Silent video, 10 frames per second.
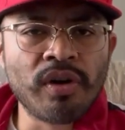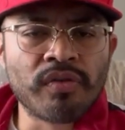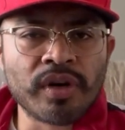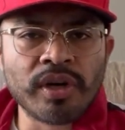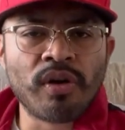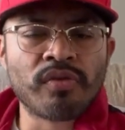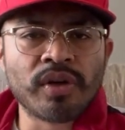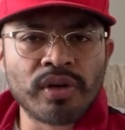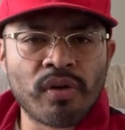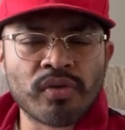over and over
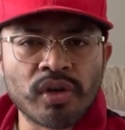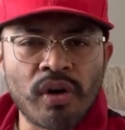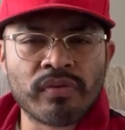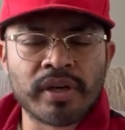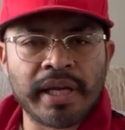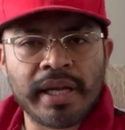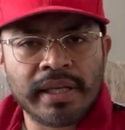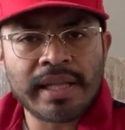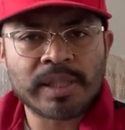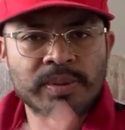and over and over again
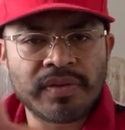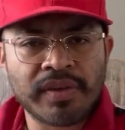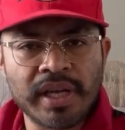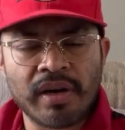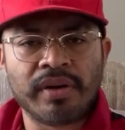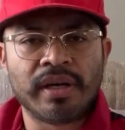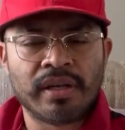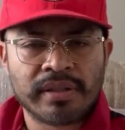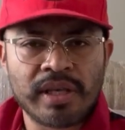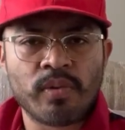in that specific
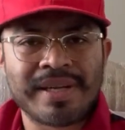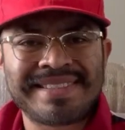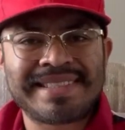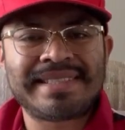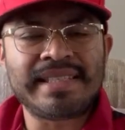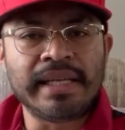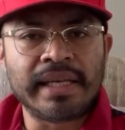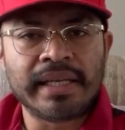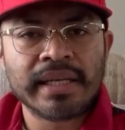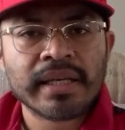area that you want to succeed
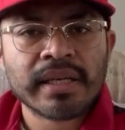in.